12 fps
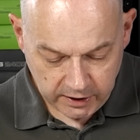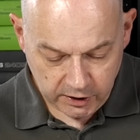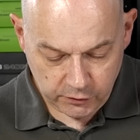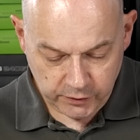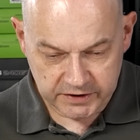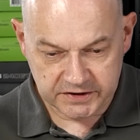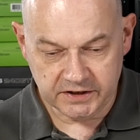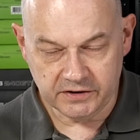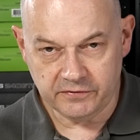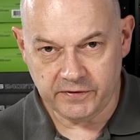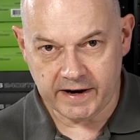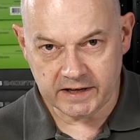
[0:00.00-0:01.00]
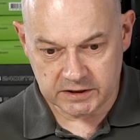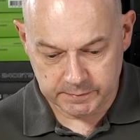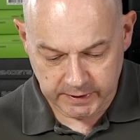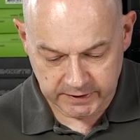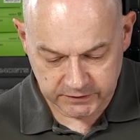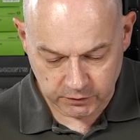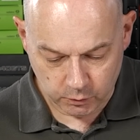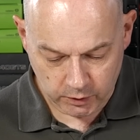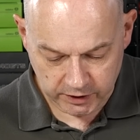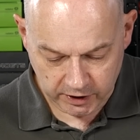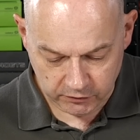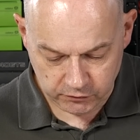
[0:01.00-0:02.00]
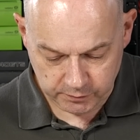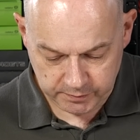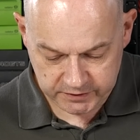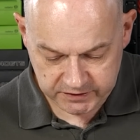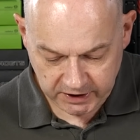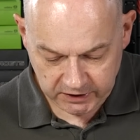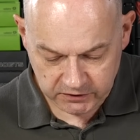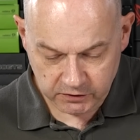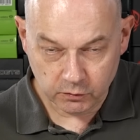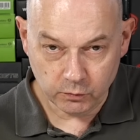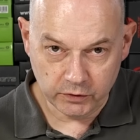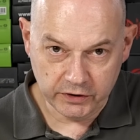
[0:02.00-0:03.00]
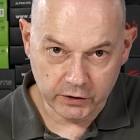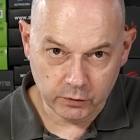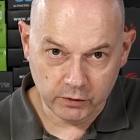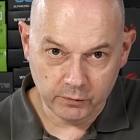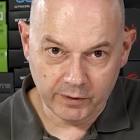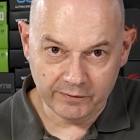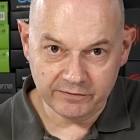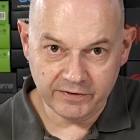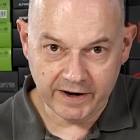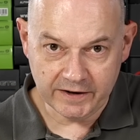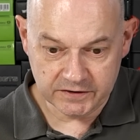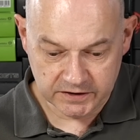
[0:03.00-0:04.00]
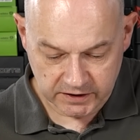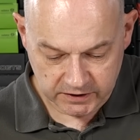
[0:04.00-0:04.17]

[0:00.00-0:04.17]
increasing the fan speed to 100% with the all-in-one fans in